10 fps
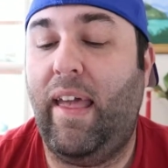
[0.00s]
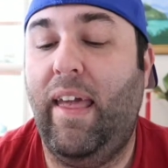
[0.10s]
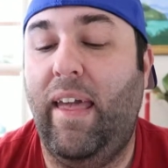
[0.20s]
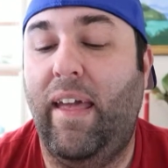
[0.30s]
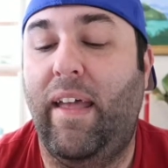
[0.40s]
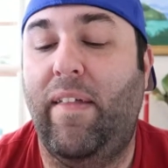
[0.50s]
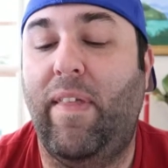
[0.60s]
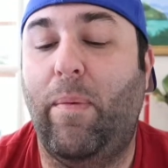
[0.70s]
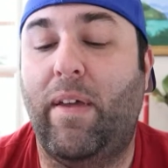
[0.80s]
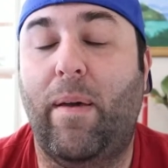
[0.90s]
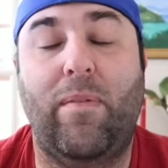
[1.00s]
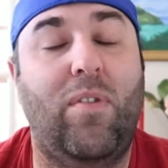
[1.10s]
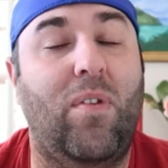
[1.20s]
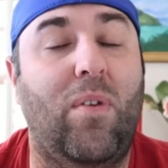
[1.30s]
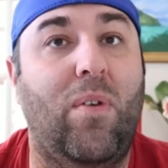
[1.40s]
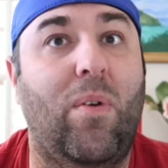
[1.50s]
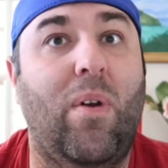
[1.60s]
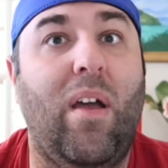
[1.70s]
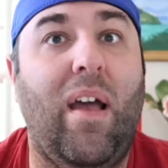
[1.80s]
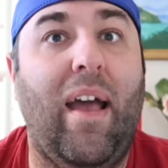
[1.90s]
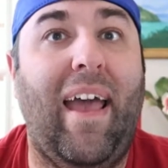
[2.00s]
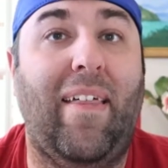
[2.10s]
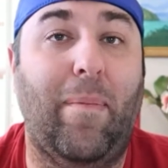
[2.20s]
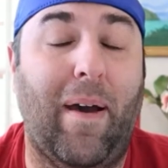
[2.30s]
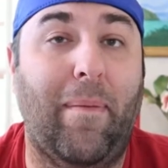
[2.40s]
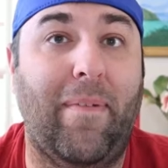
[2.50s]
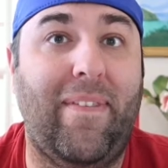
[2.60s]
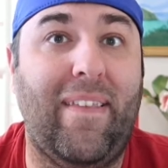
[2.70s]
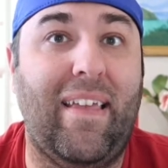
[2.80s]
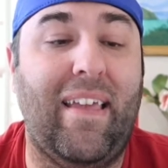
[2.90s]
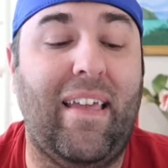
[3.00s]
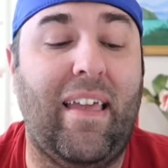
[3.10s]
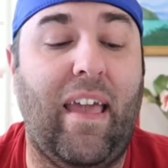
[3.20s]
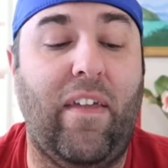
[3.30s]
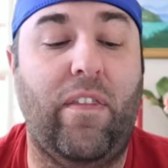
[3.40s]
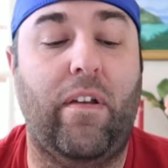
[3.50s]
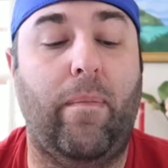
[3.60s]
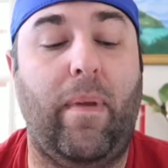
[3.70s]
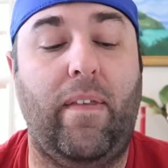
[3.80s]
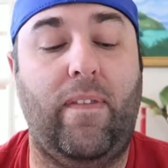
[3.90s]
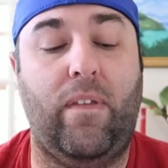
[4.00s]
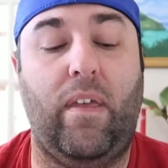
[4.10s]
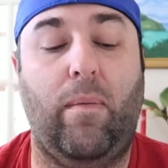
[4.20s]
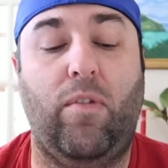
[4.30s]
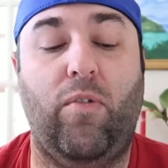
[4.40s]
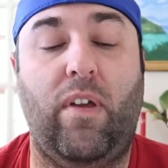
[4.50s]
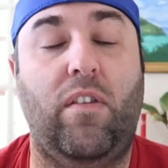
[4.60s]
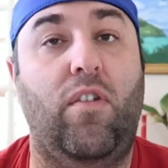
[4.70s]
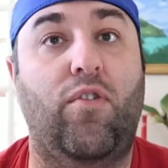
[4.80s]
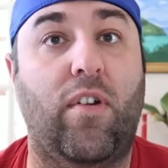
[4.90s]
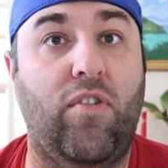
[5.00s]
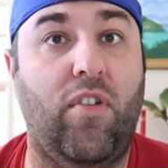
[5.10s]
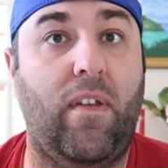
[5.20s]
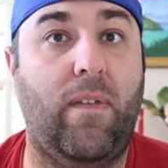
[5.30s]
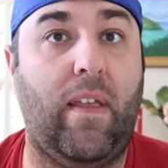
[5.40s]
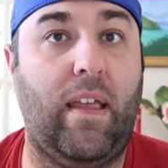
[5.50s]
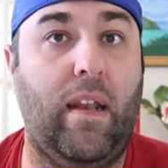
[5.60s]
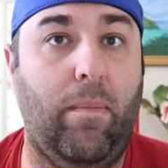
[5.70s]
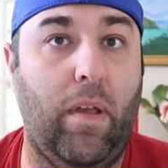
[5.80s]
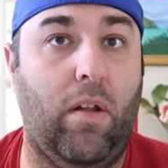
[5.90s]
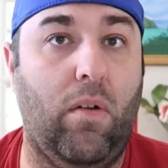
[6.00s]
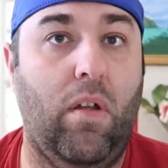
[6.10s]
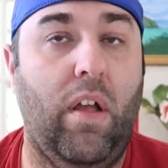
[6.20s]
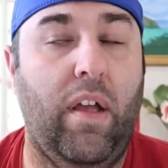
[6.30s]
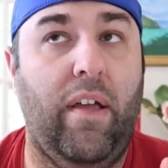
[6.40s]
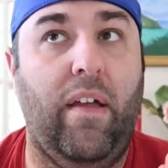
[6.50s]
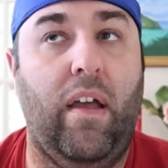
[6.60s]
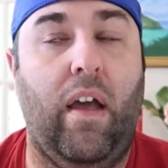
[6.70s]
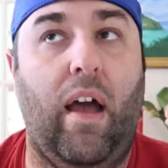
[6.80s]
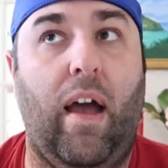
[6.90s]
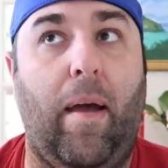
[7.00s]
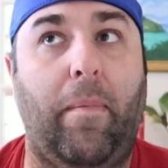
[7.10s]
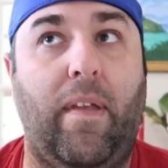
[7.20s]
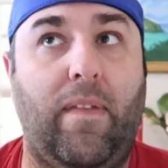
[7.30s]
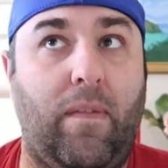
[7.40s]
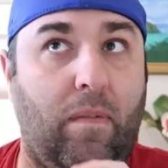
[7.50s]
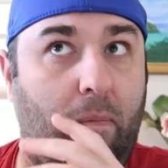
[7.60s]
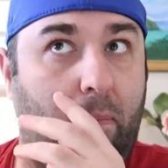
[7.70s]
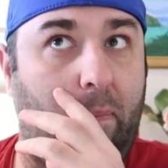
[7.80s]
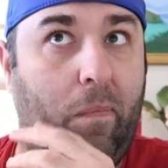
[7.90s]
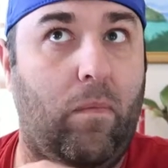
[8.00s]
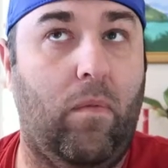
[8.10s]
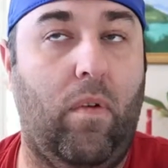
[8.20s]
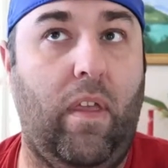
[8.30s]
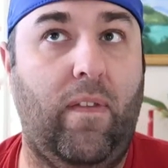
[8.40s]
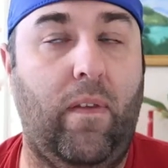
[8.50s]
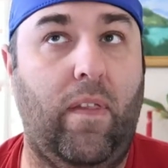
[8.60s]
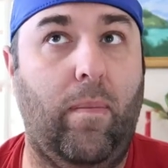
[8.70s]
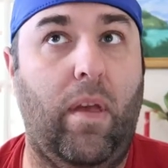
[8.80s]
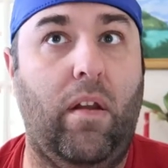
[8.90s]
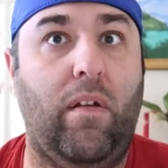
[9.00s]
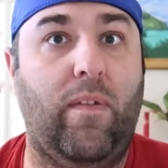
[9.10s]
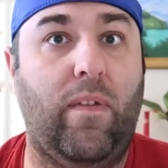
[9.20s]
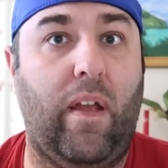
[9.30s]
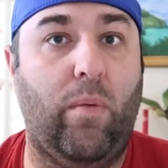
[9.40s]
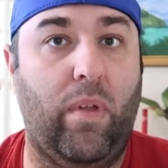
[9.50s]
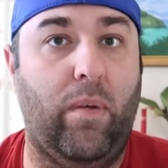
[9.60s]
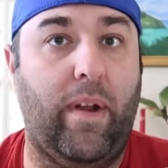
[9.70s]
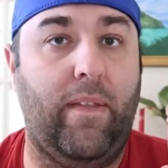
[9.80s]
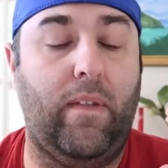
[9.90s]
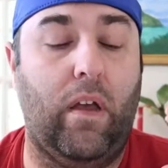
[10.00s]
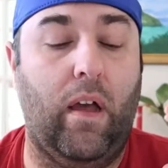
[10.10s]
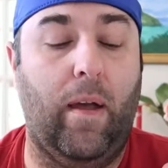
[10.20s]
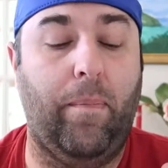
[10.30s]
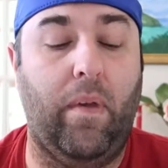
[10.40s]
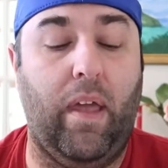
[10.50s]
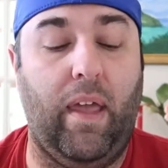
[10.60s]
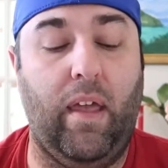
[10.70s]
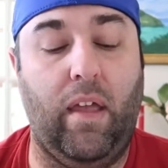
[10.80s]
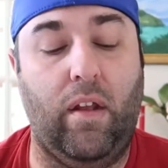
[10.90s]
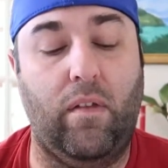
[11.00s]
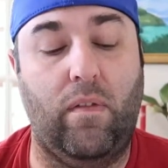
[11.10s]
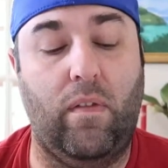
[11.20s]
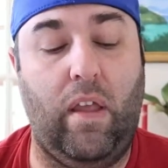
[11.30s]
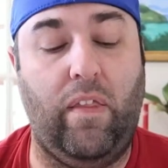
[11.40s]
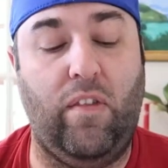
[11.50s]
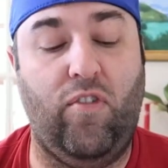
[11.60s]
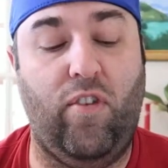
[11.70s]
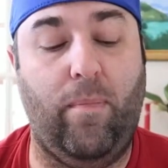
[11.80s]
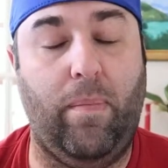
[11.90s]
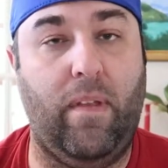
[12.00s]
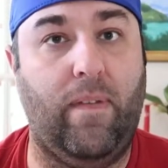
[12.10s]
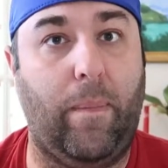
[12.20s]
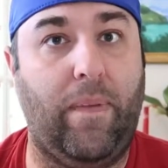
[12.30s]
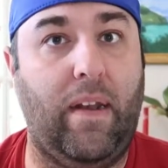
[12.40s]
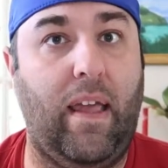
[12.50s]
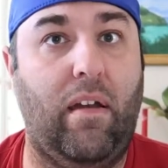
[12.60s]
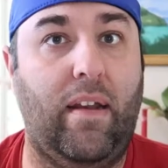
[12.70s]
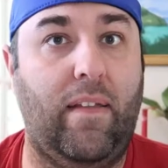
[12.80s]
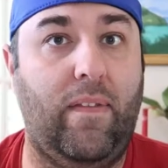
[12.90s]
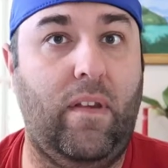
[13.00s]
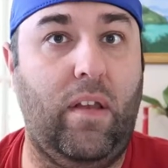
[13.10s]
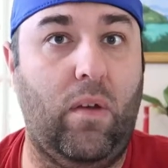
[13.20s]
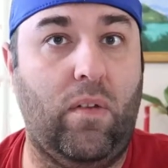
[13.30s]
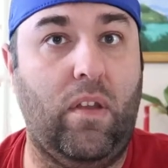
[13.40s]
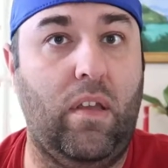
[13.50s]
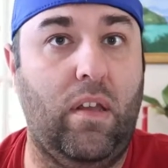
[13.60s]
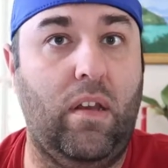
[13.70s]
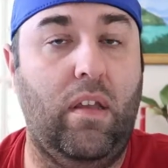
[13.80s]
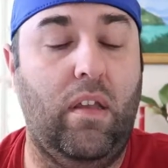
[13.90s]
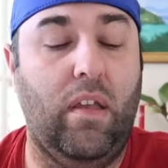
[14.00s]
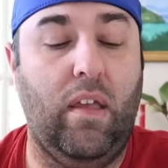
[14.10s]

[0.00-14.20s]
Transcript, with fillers: and they wake up to at the bottom of the sea and they're basically in between two trenches, like in the middle. Um, so in the middle, it's like really raised up and, and the ship is upside down and it's tilted.